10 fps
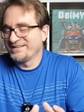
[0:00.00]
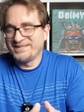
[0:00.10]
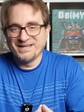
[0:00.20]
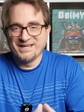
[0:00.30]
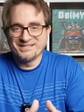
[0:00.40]

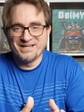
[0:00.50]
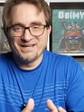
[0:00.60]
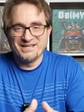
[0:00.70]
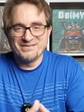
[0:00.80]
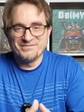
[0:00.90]
yeah, I,
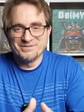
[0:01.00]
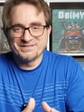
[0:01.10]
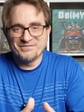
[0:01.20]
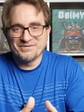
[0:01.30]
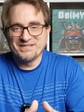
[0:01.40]
I will
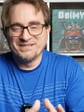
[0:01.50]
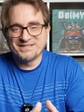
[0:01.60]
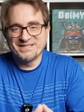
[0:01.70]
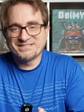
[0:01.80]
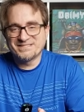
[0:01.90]
definitely
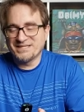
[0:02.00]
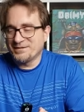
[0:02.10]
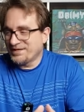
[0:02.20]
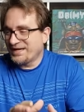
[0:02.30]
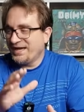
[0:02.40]
look into
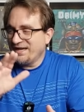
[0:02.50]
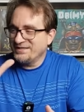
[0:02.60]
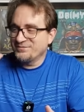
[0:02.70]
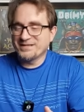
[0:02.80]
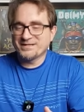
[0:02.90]
that. But I
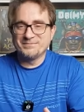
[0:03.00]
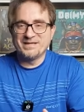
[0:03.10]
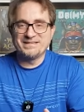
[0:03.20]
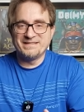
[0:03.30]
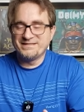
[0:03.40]
highly
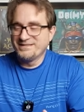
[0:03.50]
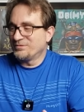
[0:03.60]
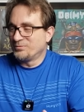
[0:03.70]
recommend it.